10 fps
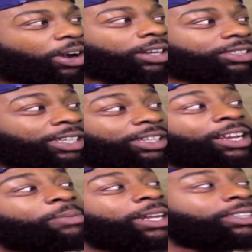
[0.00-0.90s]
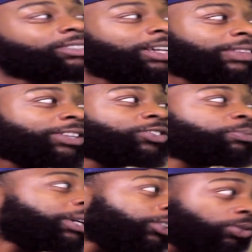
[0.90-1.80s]
of all this? Think about this stuff
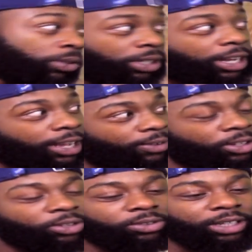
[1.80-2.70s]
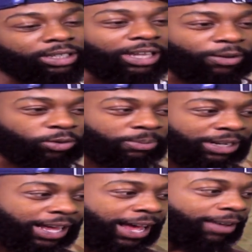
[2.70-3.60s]
that you've been through in life. You don't think that
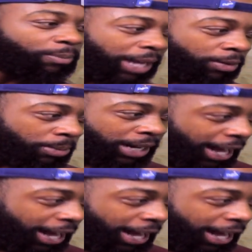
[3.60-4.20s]
black